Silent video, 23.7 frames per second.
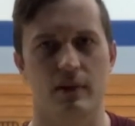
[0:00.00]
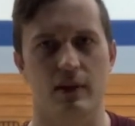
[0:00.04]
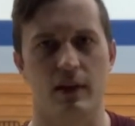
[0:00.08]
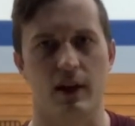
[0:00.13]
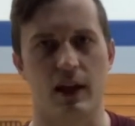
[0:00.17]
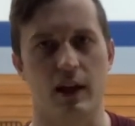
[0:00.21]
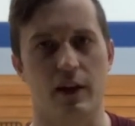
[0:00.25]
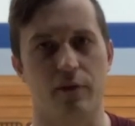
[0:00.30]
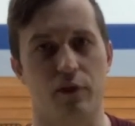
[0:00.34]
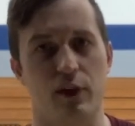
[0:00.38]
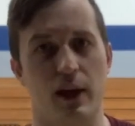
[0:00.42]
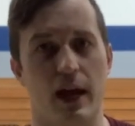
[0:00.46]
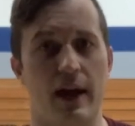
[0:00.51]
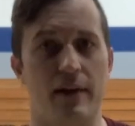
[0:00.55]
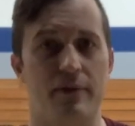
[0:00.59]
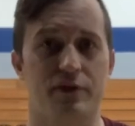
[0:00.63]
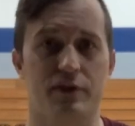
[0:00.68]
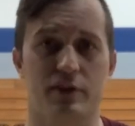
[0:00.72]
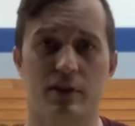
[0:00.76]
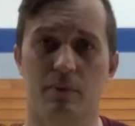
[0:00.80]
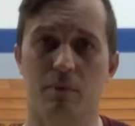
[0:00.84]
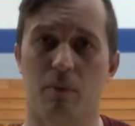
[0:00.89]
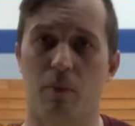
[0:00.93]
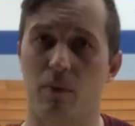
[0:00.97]
And if you have
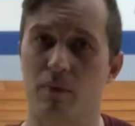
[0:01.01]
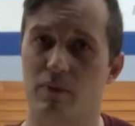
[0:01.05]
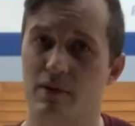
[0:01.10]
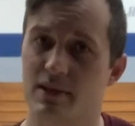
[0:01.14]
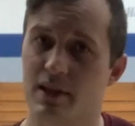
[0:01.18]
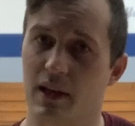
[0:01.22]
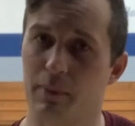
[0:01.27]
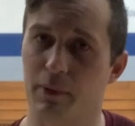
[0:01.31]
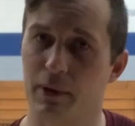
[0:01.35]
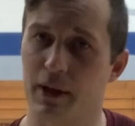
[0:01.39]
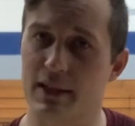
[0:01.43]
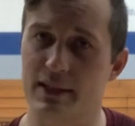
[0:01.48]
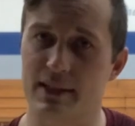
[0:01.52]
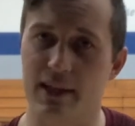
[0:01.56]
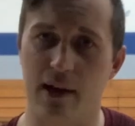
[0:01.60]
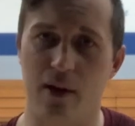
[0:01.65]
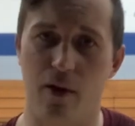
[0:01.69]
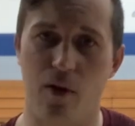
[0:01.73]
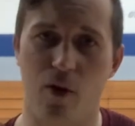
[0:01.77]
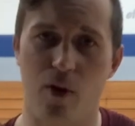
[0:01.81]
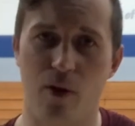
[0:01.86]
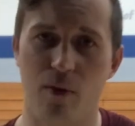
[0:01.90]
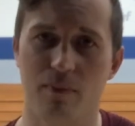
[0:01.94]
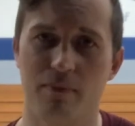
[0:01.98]
some siblings at
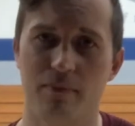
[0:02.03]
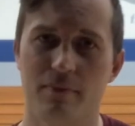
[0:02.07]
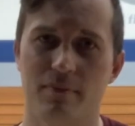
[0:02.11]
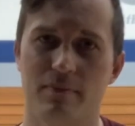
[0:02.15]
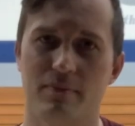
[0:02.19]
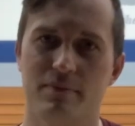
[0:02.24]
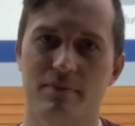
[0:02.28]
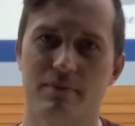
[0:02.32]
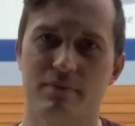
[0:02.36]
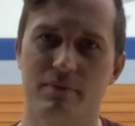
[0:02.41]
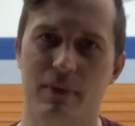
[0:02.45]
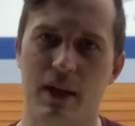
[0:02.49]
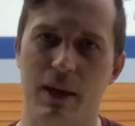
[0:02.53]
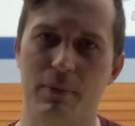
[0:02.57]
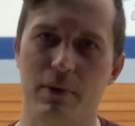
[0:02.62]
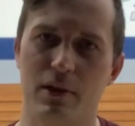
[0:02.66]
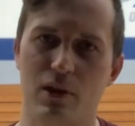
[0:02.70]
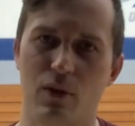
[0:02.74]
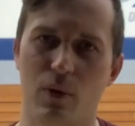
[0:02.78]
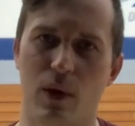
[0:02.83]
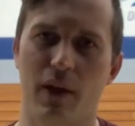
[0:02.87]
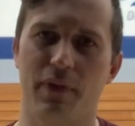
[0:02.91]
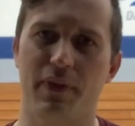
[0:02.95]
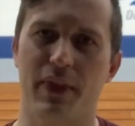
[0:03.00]
home, maybe
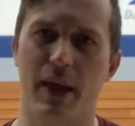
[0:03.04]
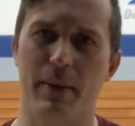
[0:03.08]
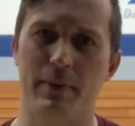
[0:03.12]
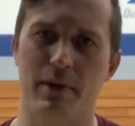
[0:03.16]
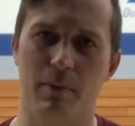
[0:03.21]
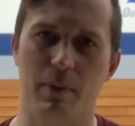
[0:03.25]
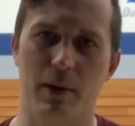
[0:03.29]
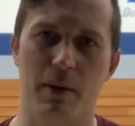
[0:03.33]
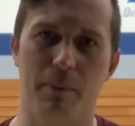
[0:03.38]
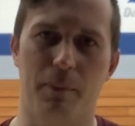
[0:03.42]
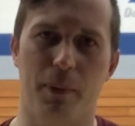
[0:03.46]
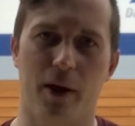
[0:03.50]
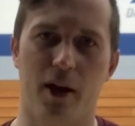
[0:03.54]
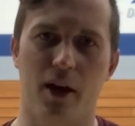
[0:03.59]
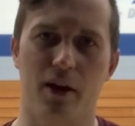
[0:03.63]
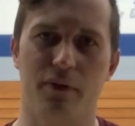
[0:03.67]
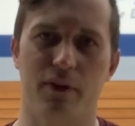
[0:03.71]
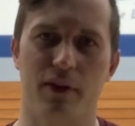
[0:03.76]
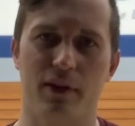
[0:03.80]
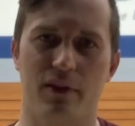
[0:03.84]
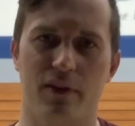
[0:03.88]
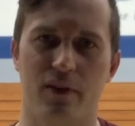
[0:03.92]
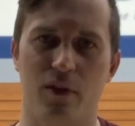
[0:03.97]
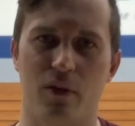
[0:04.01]
you want them to be a part of
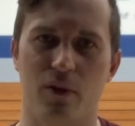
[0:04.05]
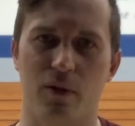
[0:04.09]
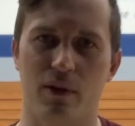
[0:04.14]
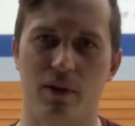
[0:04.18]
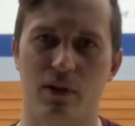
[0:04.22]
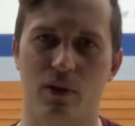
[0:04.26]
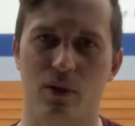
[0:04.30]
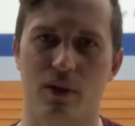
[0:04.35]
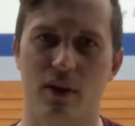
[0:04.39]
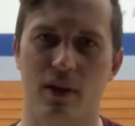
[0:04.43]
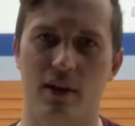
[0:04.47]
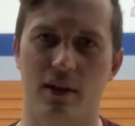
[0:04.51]
it too, and you